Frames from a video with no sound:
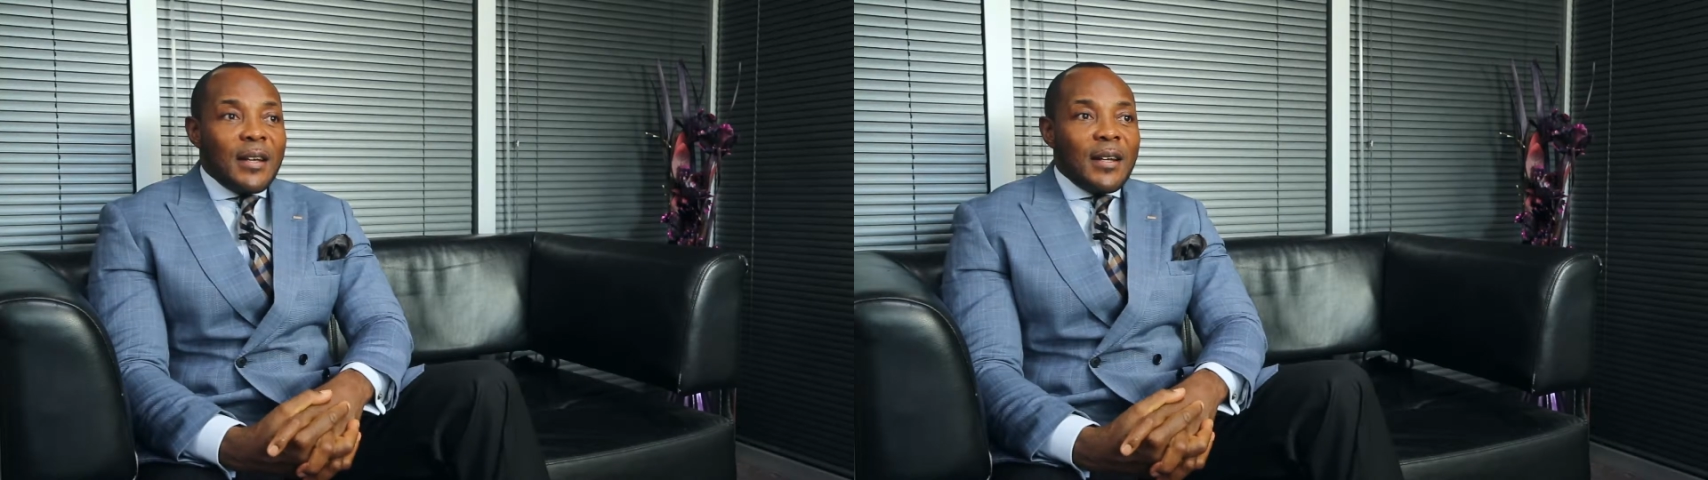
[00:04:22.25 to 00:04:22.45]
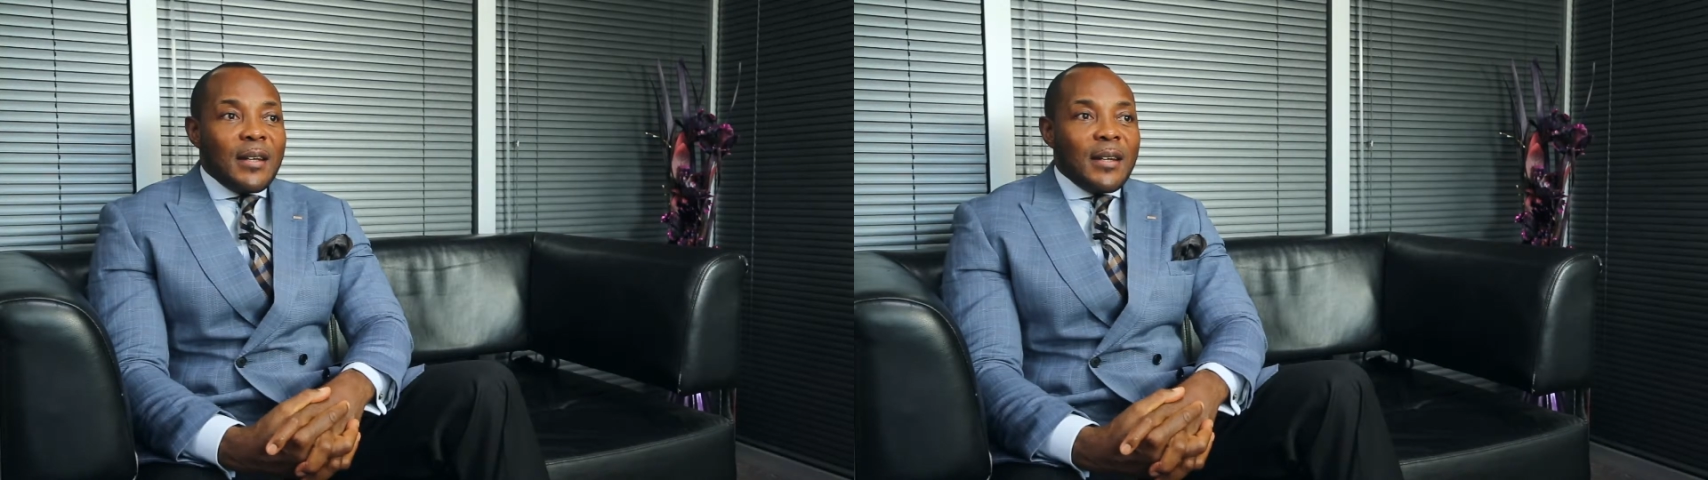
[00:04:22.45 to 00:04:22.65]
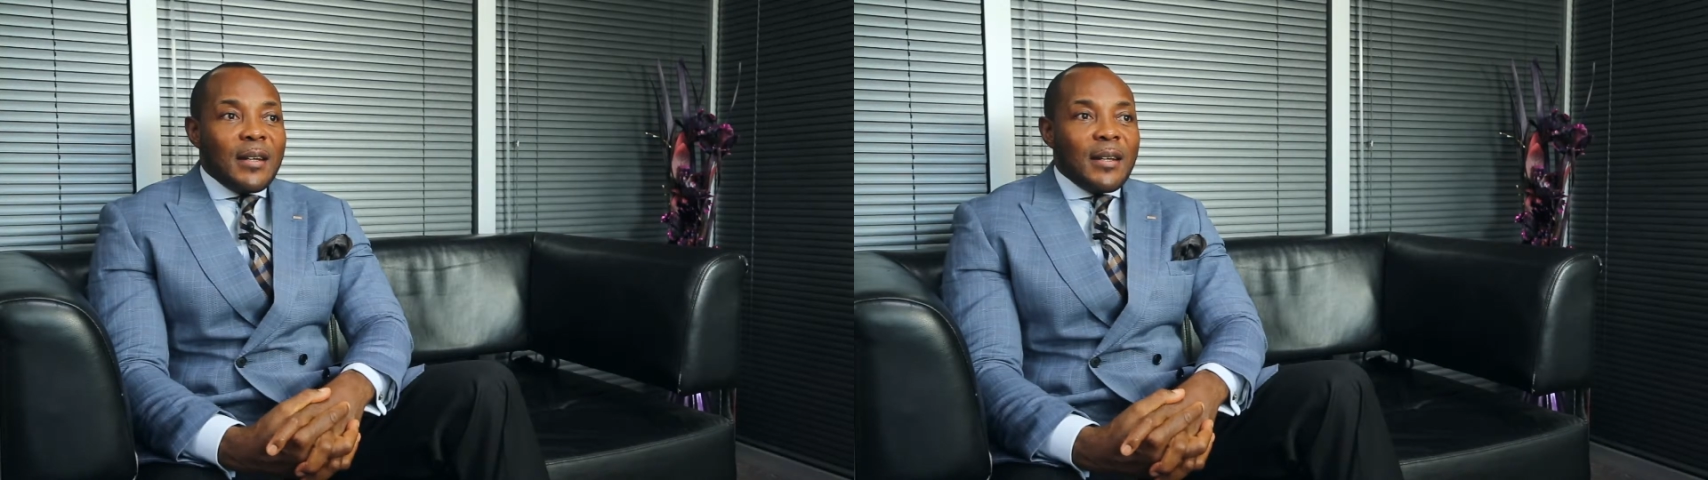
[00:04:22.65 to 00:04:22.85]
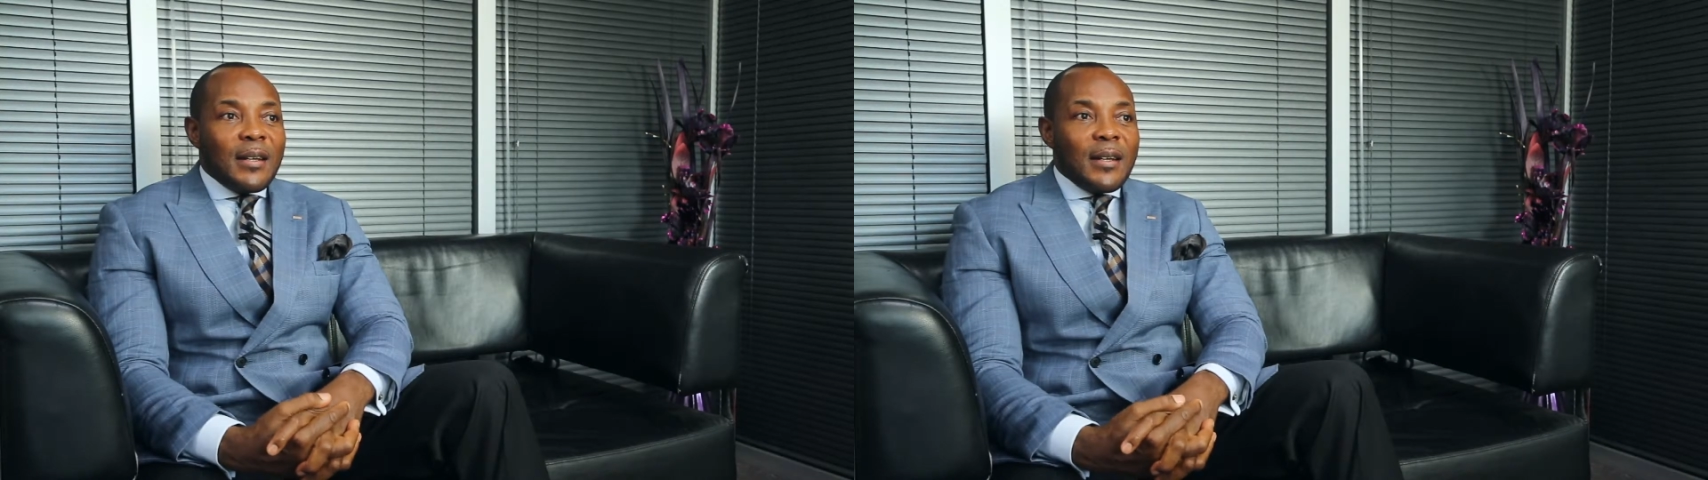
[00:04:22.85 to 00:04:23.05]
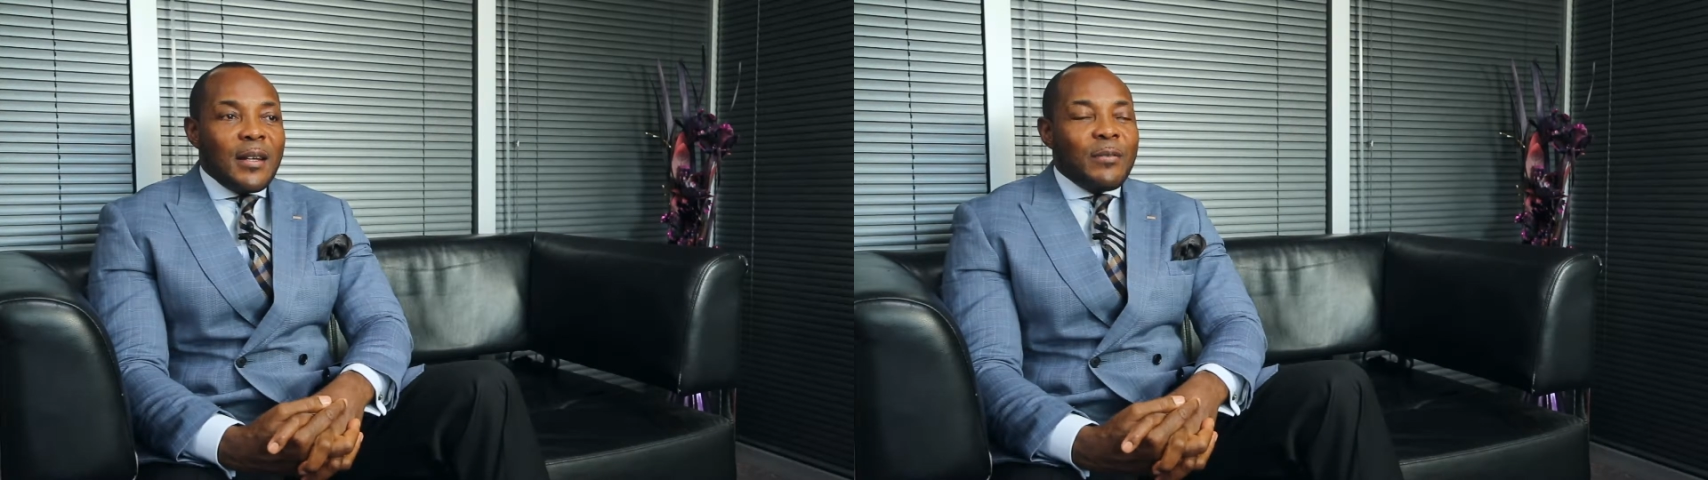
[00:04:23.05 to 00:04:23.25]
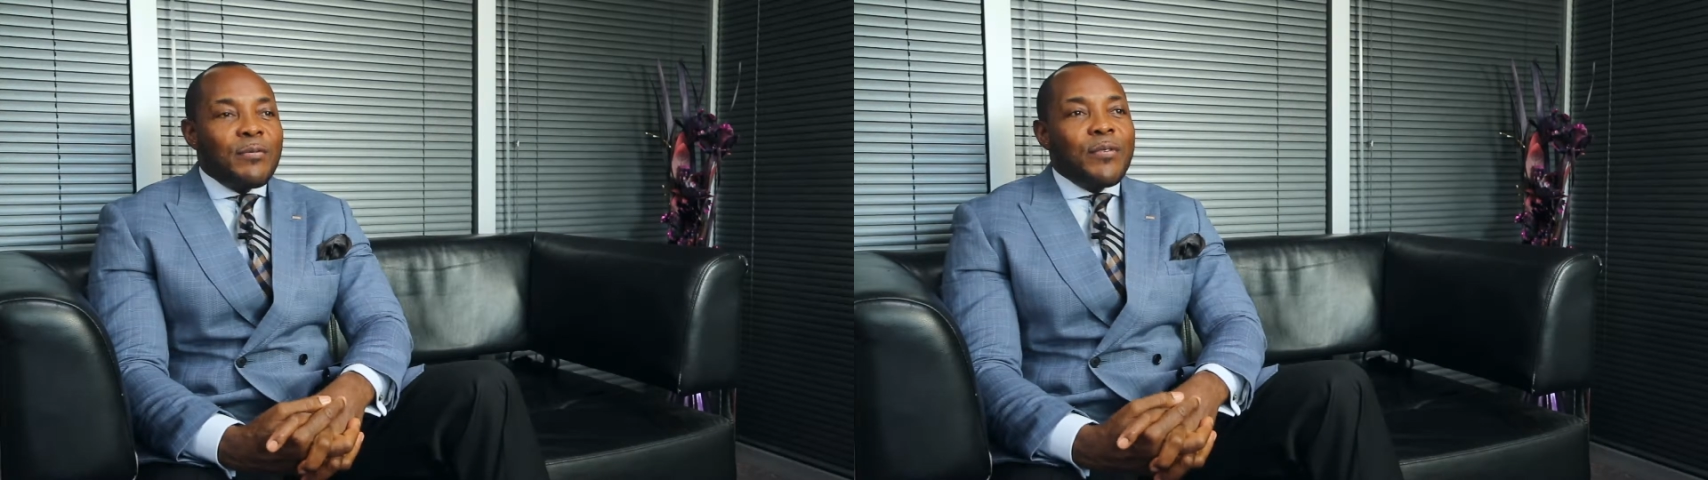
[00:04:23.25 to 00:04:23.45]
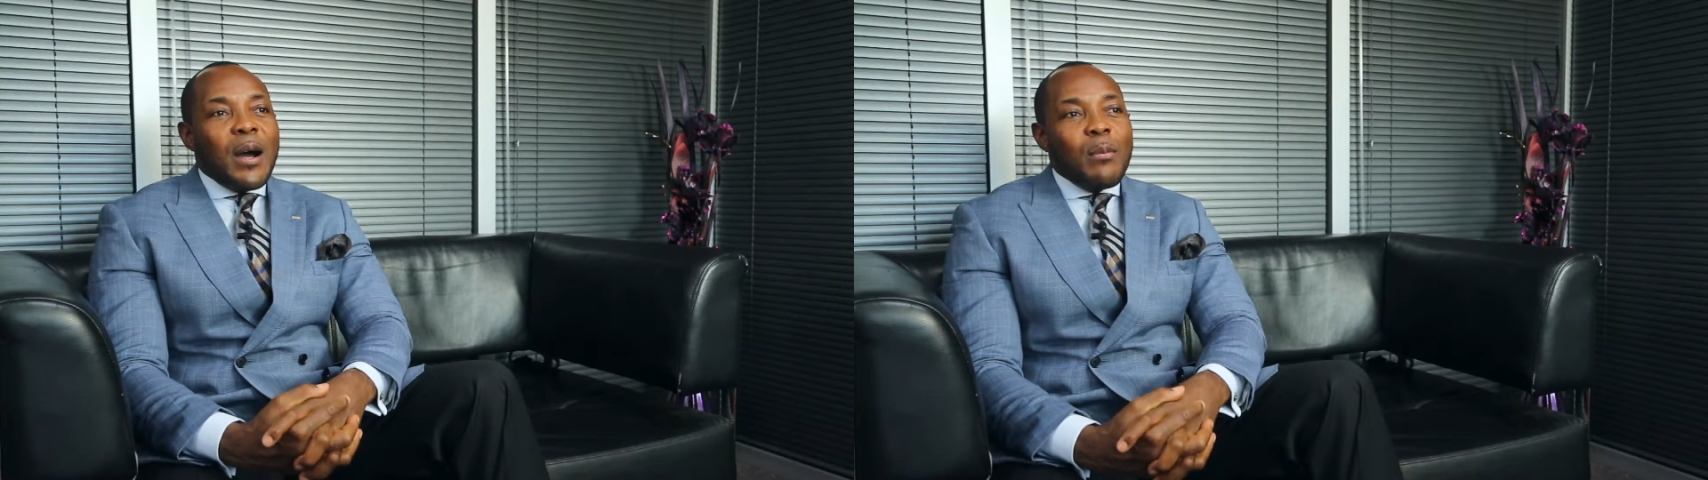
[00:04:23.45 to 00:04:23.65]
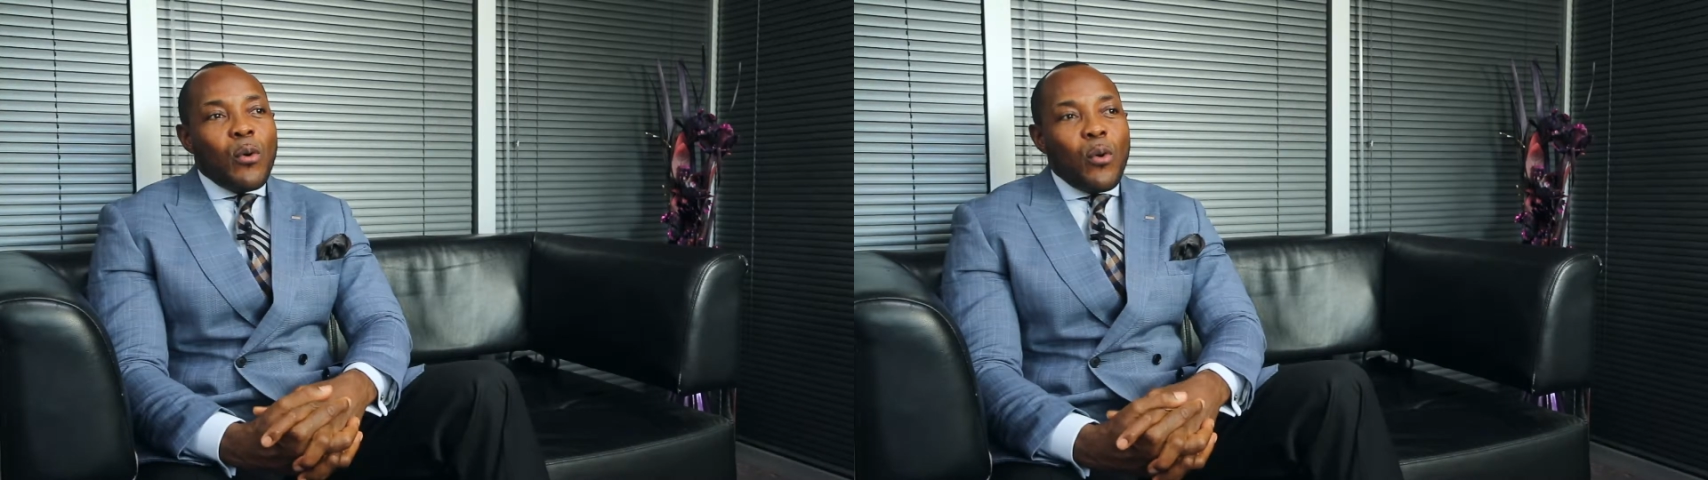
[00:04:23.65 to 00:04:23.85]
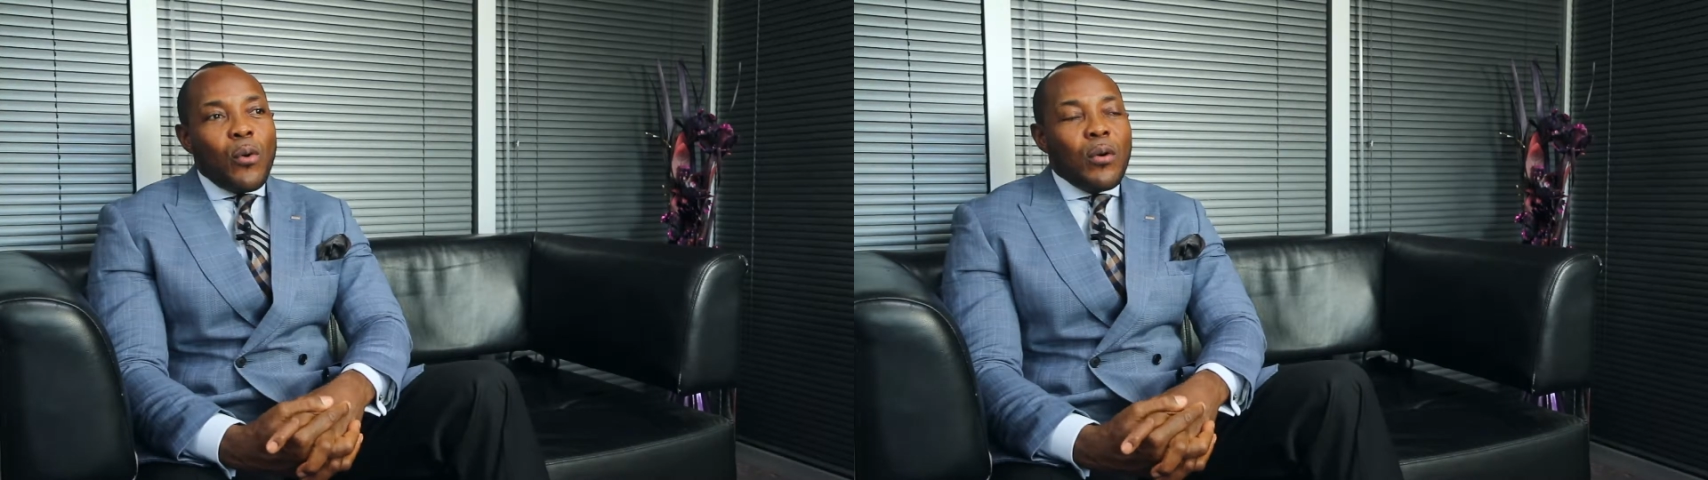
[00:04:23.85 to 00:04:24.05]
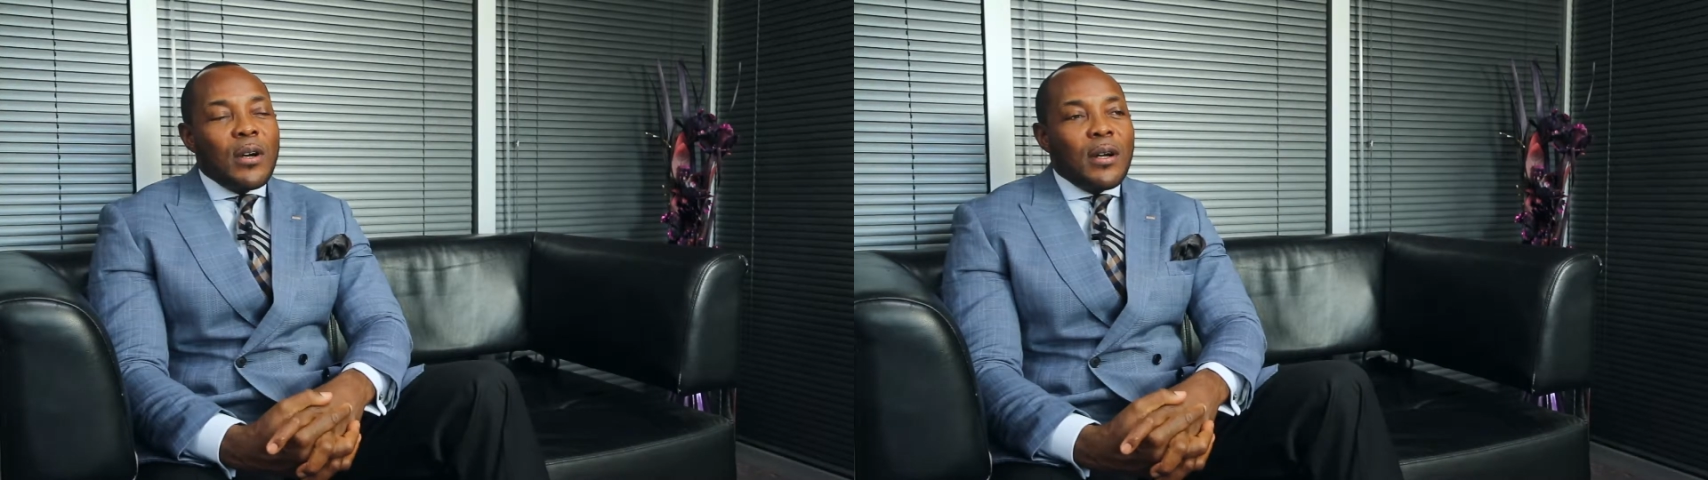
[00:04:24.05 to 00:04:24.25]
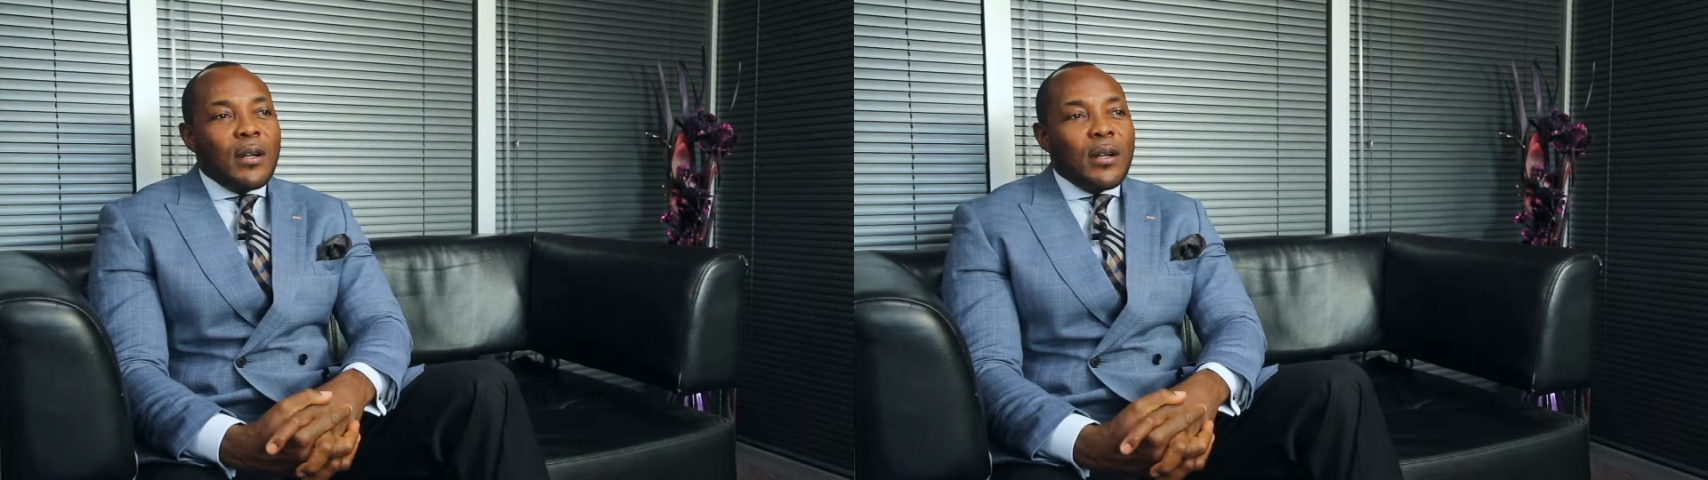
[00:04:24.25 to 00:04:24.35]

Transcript: in a far more